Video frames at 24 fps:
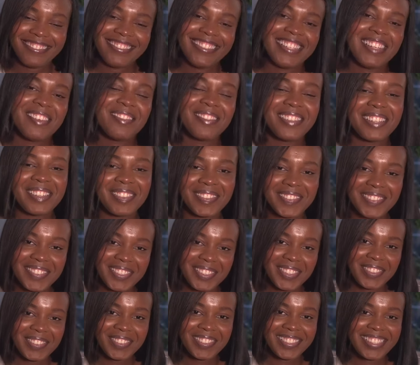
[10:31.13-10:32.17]
They know
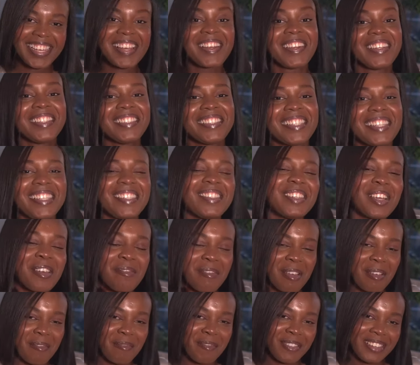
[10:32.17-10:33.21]
themselves, they're going to enjoy
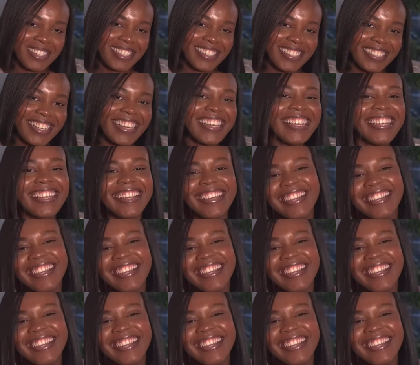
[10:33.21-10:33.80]
my money.